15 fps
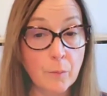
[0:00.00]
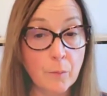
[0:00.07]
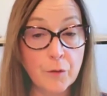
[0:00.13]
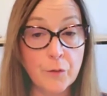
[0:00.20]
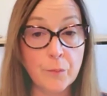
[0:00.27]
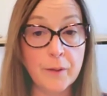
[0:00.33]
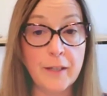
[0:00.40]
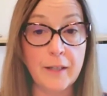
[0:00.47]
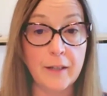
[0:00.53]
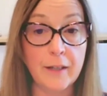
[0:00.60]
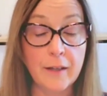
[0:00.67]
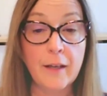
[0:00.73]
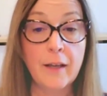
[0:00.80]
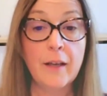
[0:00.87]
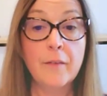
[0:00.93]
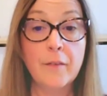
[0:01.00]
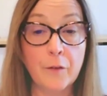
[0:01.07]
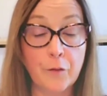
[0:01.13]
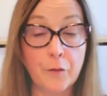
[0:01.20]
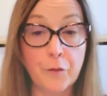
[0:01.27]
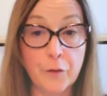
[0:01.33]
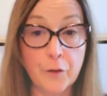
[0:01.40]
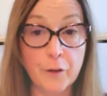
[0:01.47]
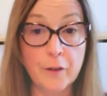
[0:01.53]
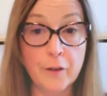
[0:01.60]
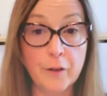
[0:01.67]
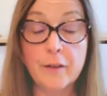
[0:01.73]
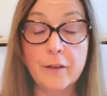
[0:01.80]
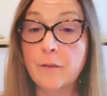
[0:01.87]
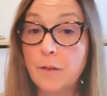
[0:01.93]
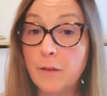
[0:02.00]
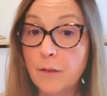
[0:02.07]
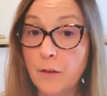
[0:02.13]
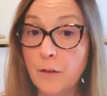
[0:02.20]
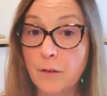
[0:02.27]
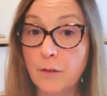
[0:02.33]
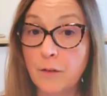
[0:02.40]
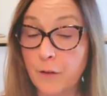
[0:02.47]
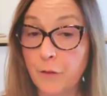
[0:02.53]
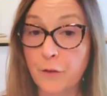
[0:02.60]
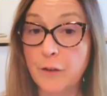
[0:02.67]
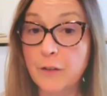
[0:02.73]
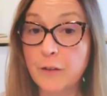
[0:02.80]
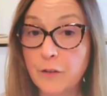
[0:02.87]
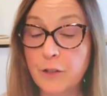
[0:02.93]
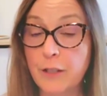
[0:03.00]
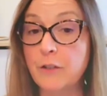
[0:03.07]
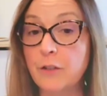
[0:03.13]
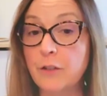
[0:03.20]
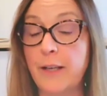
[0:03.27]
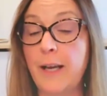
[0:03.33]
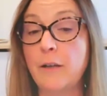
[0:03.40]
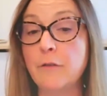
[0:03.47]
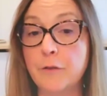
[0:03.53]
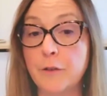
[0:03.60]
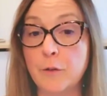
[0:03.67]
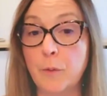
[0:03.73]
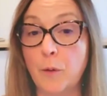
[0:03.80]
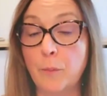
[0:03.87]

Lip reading: Number three, the third the third suggestion I have